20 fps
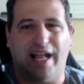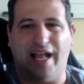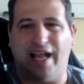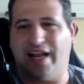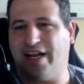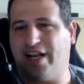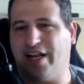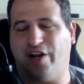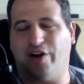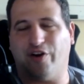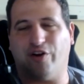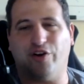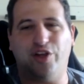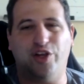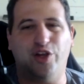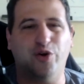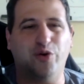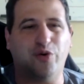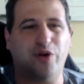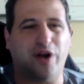And here
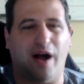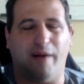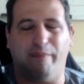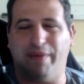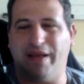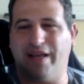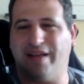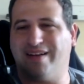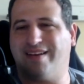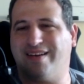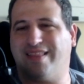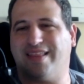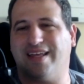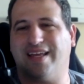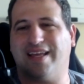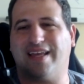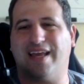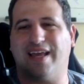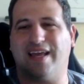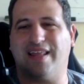you come in
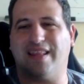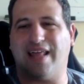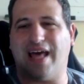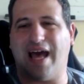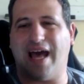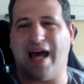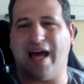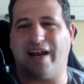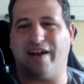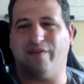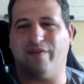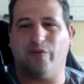thinking that,